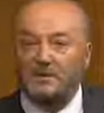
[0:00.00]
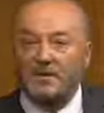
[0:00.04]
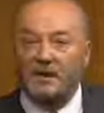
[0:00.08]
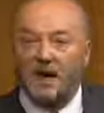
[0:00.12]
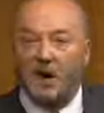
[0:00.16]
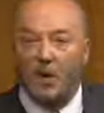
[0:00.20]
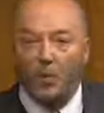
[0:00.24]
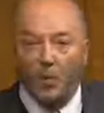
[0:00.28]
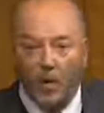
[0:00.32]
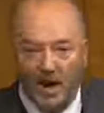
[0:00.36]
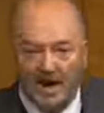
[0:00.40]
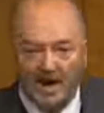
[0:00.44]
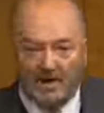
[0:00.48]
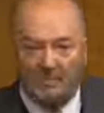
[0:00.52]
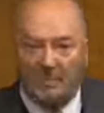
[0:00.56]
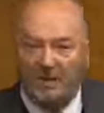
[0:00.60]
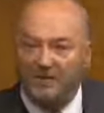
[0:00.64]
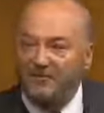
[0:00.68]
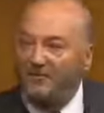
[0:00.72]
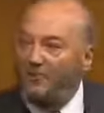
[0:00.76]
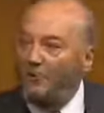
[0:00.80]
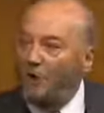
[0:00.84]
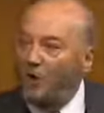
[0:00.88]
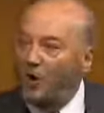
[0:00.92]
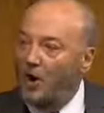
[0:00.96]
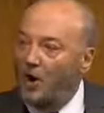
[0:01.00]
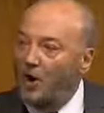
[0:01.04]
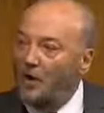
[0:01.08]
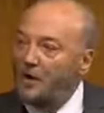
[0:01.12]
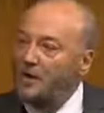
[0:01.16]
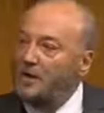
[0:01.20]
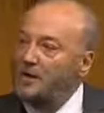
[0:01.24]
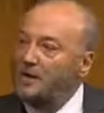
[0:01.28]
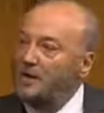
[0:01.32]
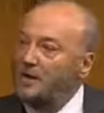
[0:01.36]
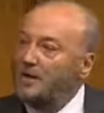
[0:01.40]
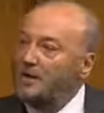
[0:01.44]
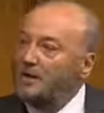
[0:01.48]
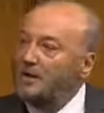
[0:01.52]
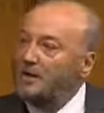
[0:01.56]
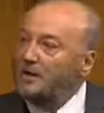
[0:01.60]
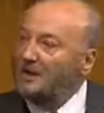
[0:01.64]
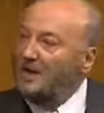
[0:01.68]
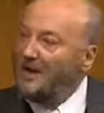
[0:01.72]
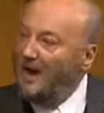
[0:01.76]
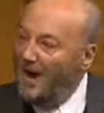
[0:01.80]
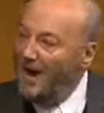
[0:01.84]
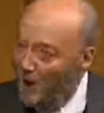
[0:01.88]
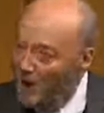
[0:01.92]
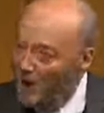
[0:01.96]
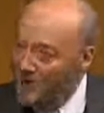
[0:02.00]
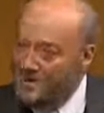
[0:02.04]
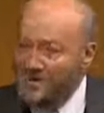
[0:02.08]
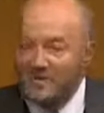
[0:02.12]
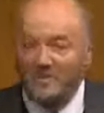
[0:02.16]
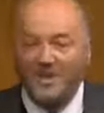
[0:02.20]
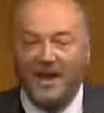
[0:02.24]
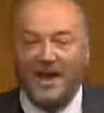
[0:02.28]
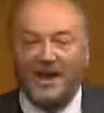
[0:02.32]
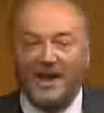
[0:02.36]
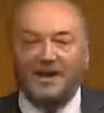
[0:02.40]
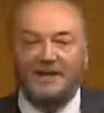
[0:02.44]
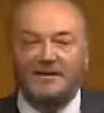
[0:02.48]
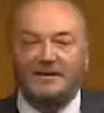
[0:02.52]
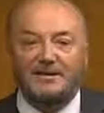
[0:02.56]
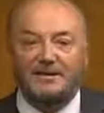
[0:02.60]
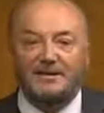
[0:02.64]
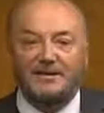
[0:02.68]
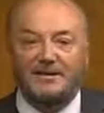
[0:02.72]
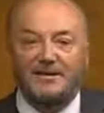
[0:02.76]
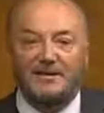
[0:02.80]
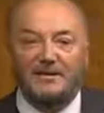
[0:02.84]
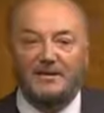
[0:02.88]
a week before our debate,